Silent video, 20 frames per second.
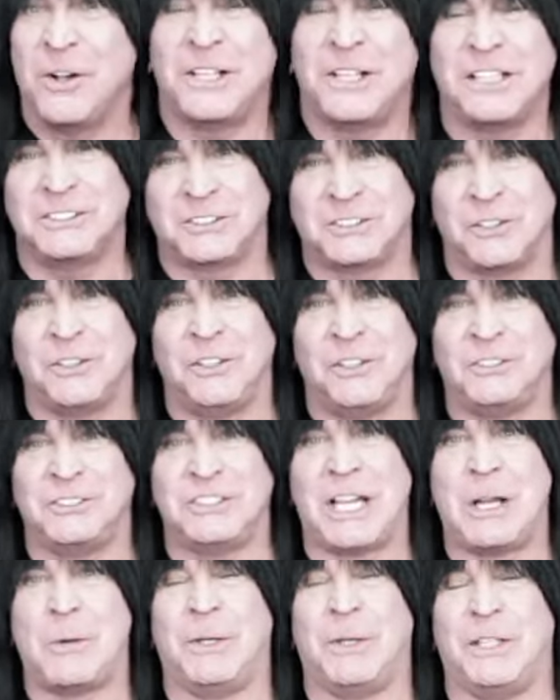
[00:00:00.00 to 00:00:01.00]
Okay, so there's
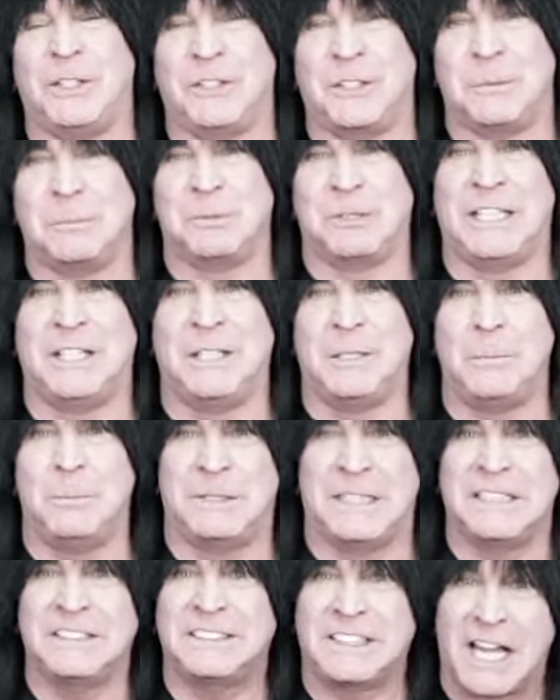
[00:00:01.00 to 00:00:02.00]
that way. You can play it
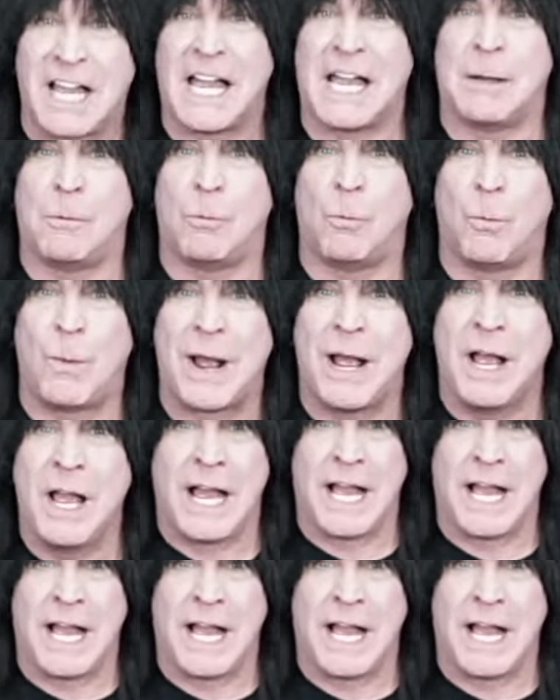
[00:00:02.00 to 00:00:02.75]
in time.